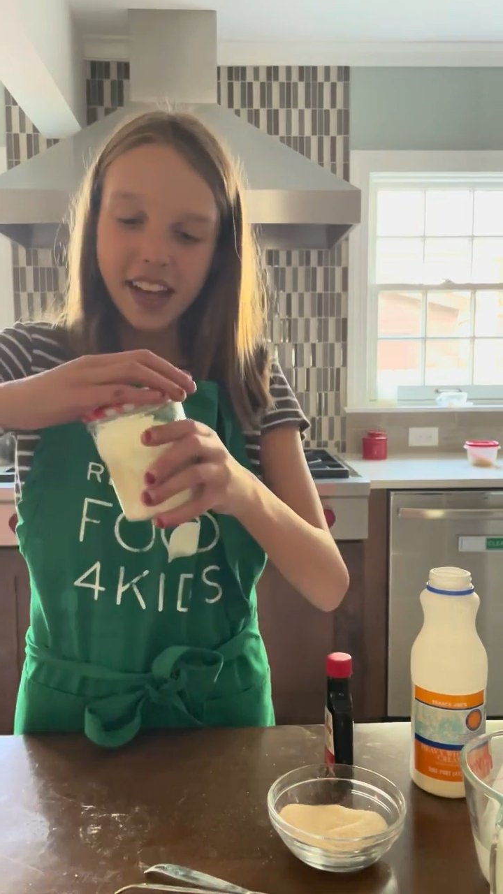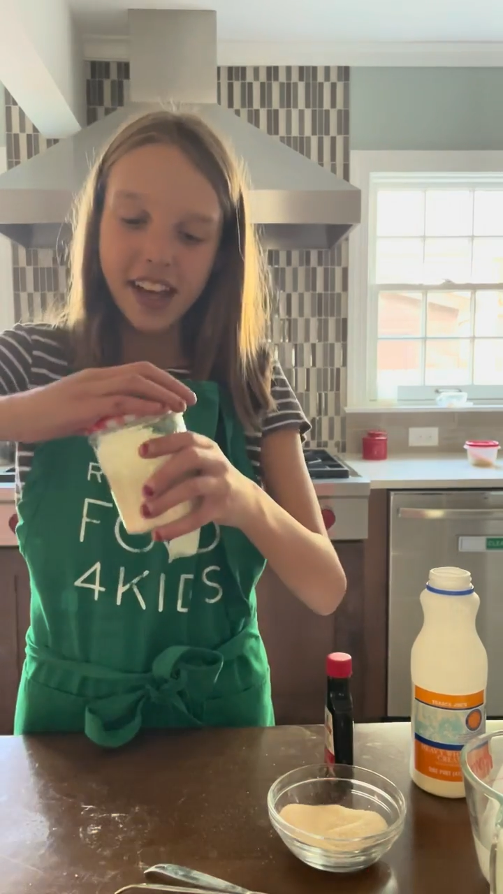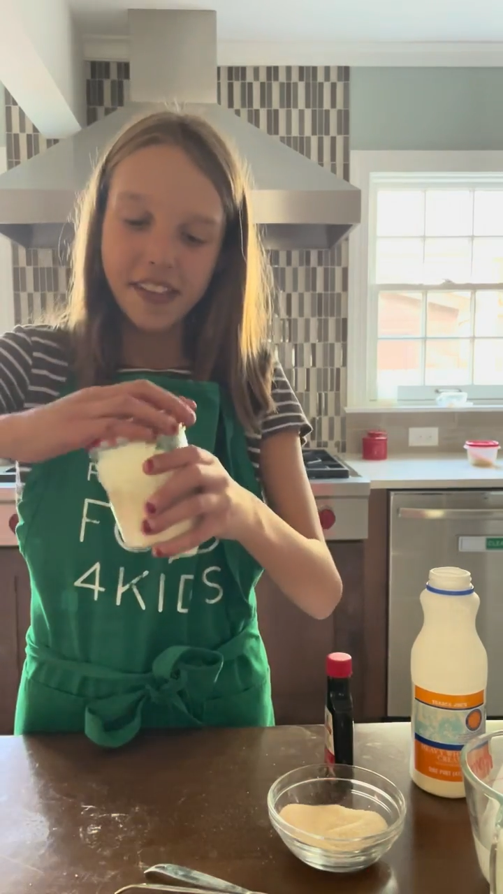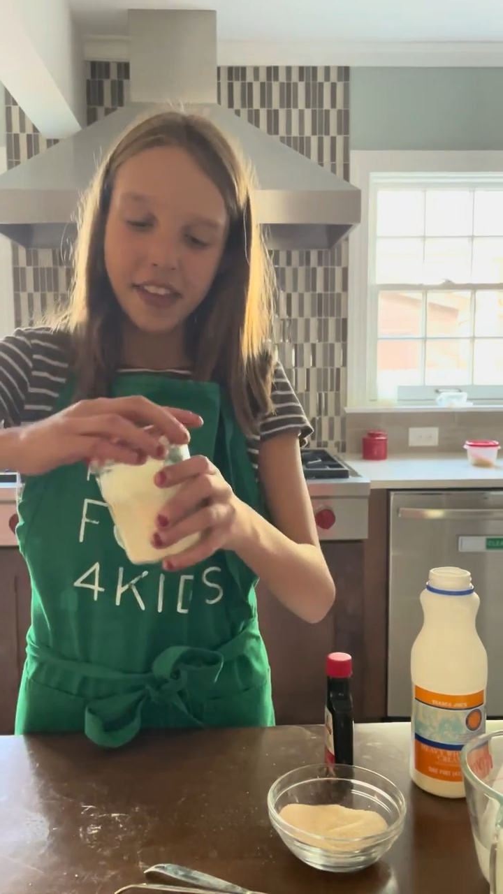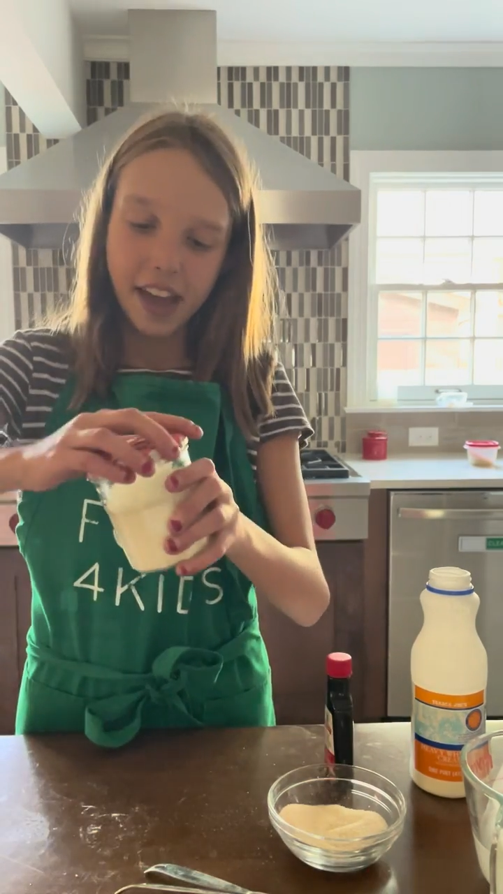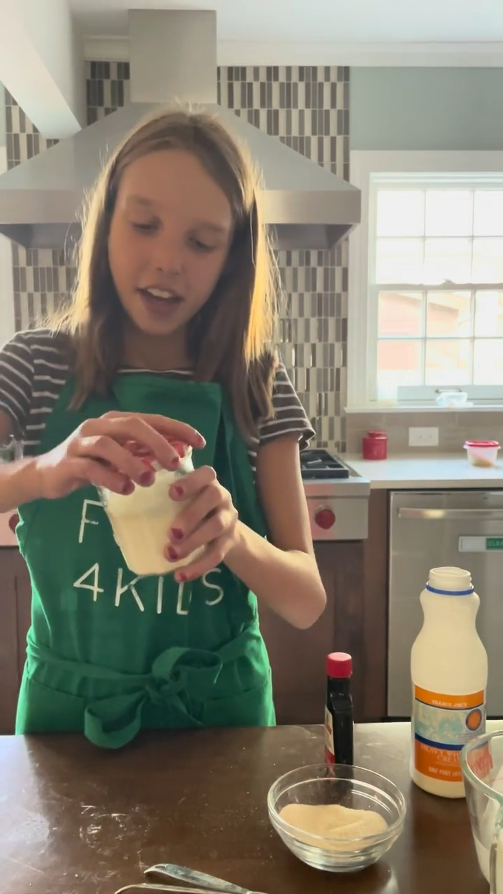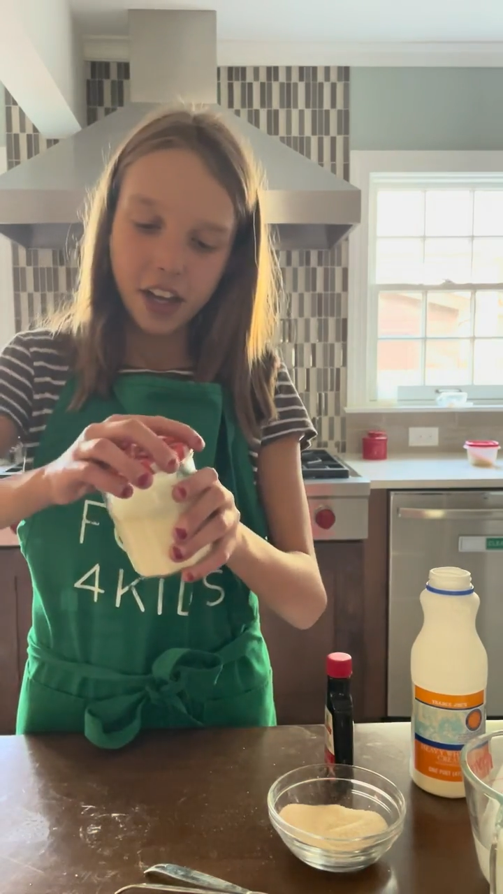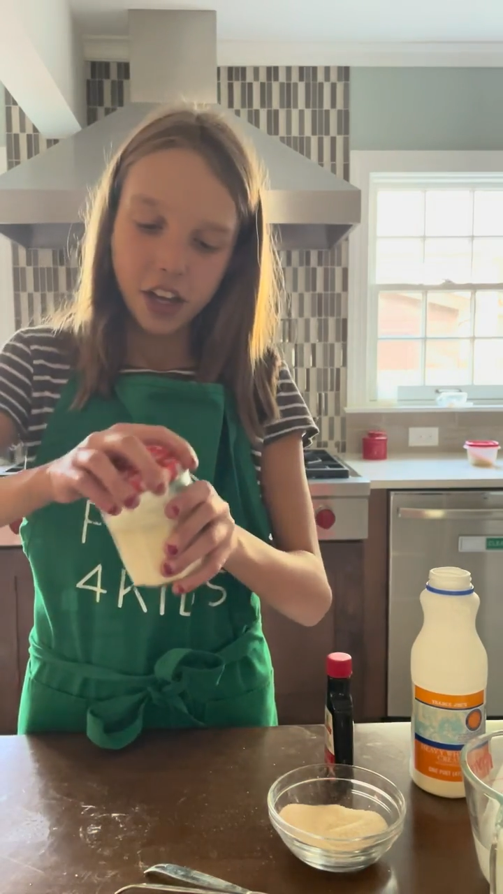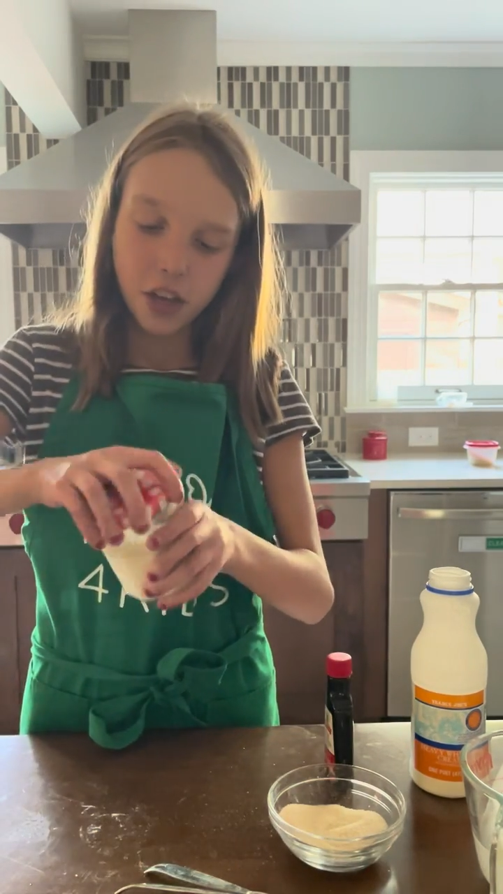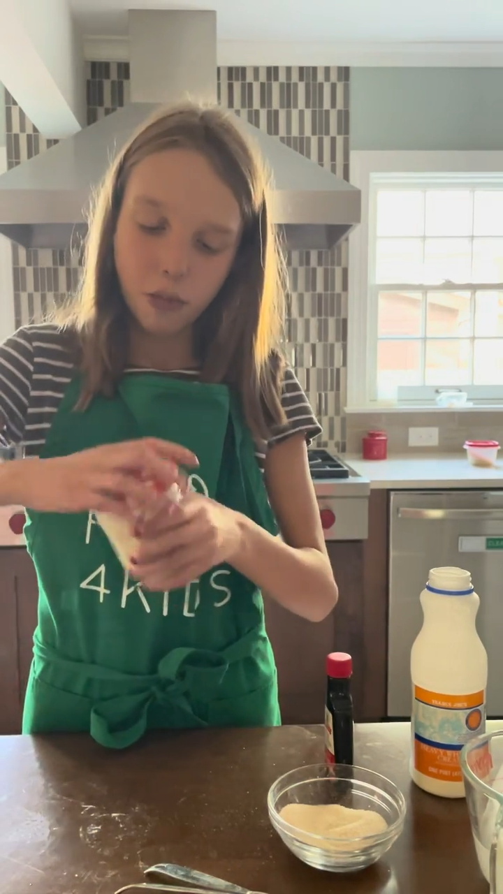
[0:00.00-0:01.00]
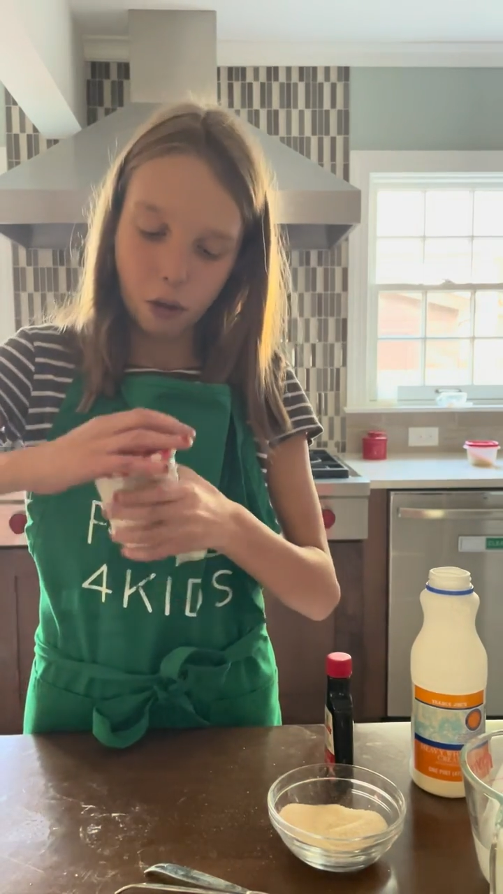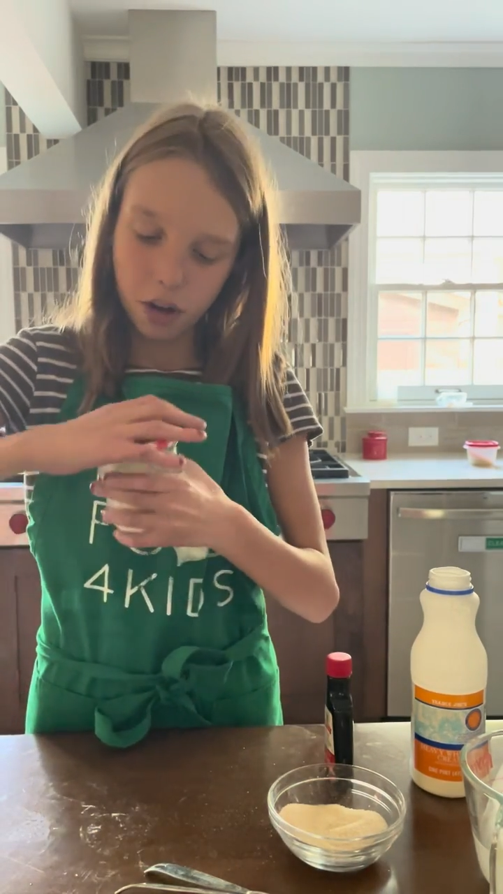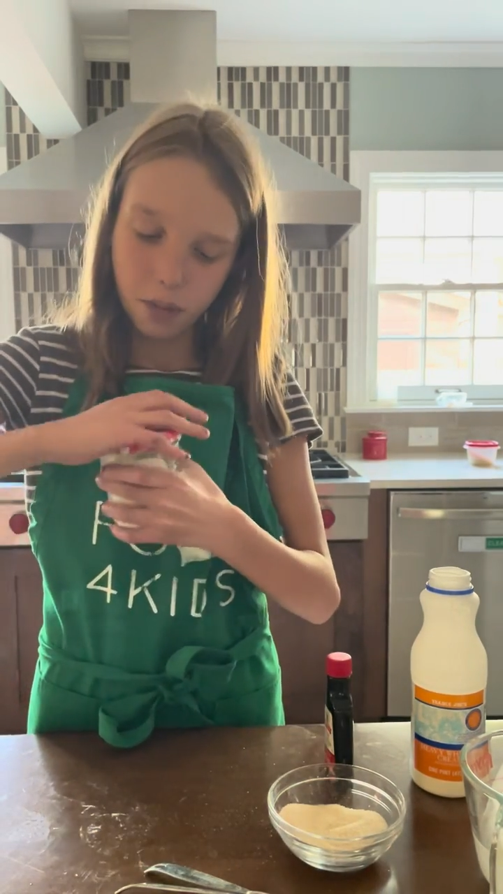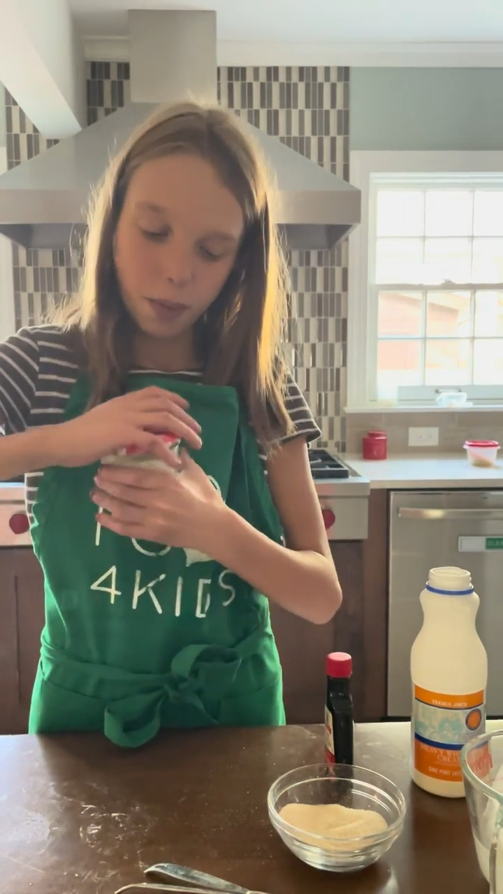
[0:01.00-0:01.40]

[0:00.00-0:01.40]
And then you want to